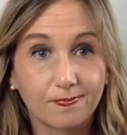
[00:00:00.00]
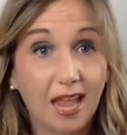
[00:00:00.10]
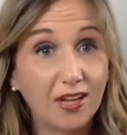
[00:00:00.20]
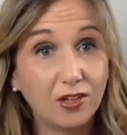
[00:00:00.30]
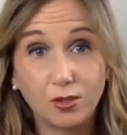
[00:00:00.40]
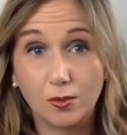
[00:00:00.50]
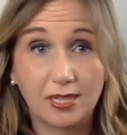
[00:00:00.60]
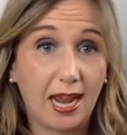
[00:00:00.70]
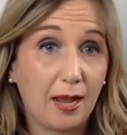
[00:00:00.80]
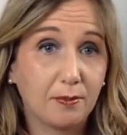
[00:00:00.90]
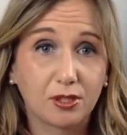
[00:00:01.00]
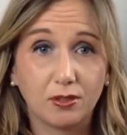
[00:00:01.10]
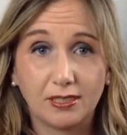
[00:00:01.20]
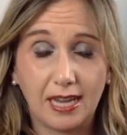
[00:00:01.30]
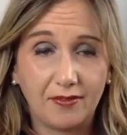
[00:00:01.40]
That news was
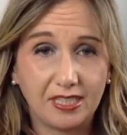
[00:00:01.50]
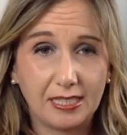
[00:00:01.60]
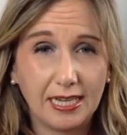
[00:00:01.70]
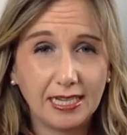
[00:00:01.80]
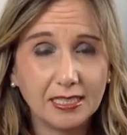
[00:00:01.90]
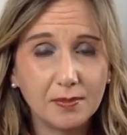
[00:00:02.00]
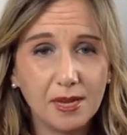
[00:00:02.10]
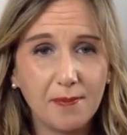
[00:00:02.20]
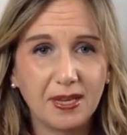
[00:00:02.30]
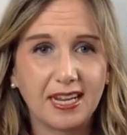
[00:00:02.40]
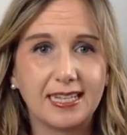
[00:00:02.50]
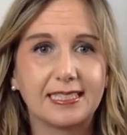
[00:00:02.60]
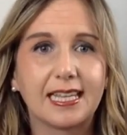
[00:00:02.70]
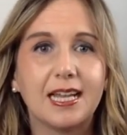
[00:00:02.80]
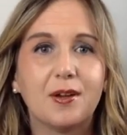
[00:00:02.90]
absolutely devastating to me
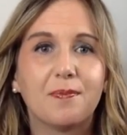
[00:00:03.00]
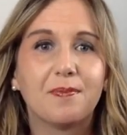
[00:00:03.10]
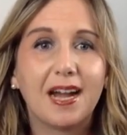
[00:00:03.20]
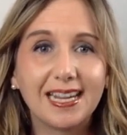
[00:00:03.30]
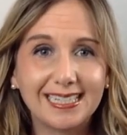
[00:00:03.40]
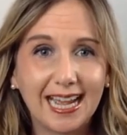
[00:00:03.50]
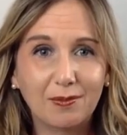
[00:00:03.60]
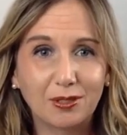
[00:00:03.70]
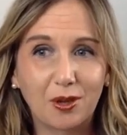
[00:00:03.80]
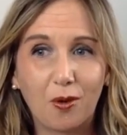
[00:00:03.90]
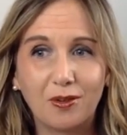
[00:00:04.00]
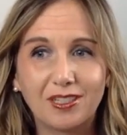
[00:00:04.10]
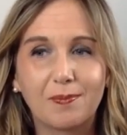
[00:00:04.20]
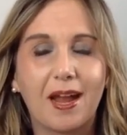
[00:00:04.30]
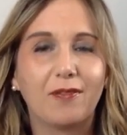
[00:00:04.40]
because my dad was
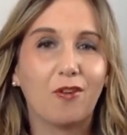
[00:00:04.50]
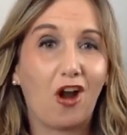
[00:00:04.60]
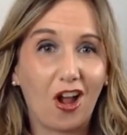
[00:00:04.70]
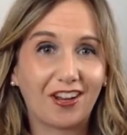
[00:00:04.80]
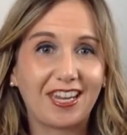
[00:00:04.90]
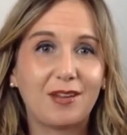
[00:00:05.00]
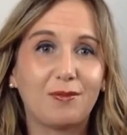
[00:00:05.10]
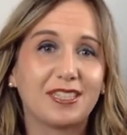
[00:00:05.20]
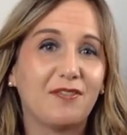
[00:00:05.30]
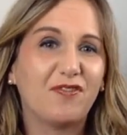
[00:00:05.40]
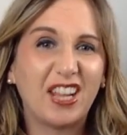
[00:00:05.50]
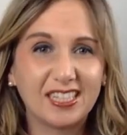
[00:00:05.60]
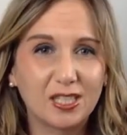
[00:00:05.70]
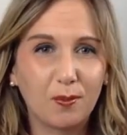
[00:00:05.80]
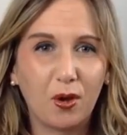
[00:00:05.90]
always my rock. He was
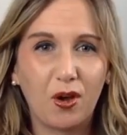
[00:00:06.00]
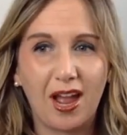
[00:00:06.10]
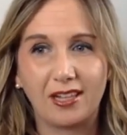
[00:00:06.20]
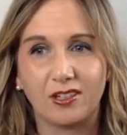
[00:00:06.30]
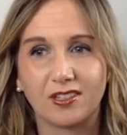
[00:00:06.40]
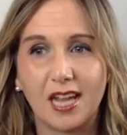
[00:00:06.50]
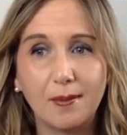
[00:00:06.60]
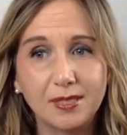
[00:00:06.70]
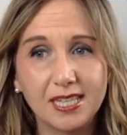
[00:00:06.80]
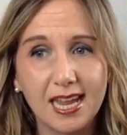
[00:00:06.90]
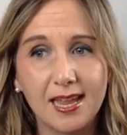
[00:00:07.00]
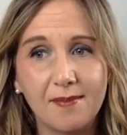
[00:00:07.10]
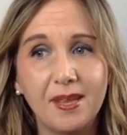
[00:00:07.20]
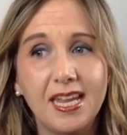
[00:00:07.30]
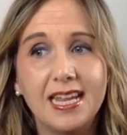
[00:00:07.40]
invincible. I looked up to
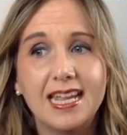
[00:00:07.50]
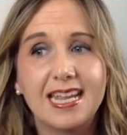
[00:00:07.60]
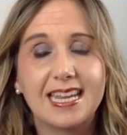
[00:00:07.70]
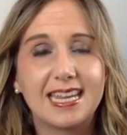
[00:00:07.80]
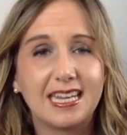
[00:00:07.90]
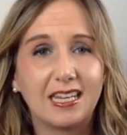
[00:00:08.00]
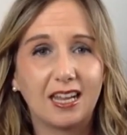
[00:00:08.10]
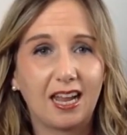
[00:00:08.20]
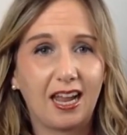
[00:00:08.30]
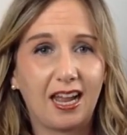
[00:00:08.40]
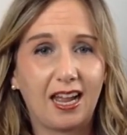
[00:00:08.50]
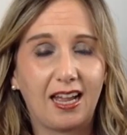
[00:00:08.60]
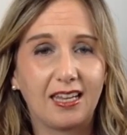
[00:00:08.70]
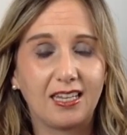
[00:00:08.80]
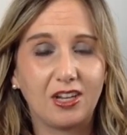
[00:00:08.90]
him. He,
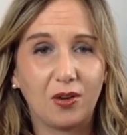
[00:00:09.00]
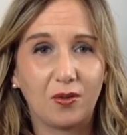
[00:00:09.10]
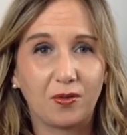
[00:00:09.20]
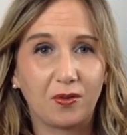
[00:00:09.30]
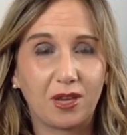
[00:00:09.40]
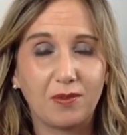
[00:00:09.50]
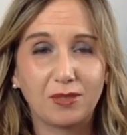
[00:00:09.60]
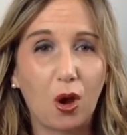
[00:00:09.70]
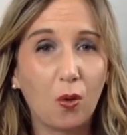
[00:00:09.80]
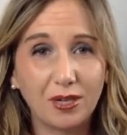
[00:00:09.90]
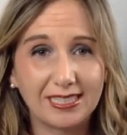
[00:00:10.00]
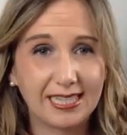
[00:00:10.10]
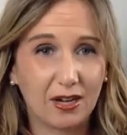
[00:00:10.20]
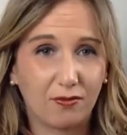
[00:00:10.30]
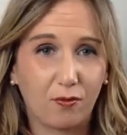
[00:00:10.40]
uh, you know, he was always
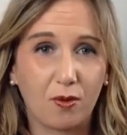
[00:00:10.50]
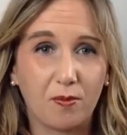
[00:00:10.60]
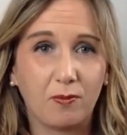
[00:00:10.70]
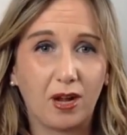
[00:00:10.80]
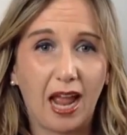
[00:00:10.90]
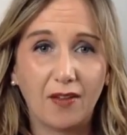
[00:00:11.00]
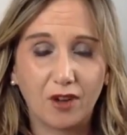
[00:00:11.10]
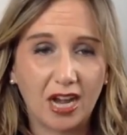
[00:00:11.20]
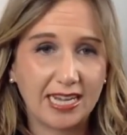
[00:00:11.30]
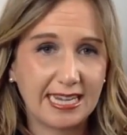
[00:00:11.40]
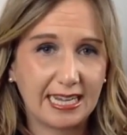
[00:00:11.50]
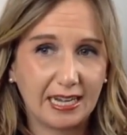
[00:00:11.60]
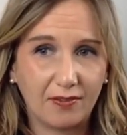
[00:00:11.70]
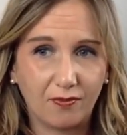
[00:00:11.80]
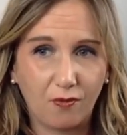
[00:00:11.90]
there for me, whatever I needed
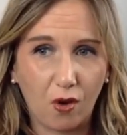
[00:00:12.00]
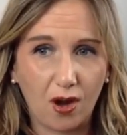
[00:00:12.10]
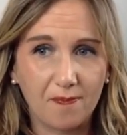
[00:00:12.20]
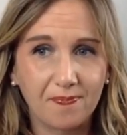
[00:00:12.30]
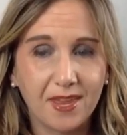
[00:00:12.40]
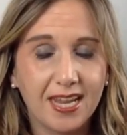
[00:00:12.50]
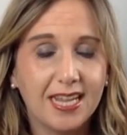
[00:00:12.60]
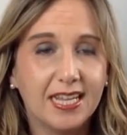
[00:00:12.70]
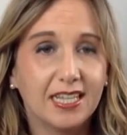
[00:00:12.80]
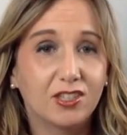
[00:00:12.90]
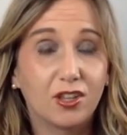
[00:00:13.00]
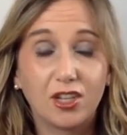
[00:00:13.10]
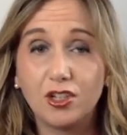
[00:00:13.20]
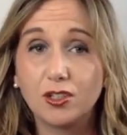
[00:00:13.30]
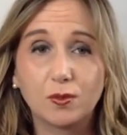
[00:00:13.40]
him for. So
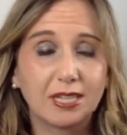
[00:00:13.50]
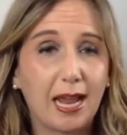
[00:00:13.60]
the news was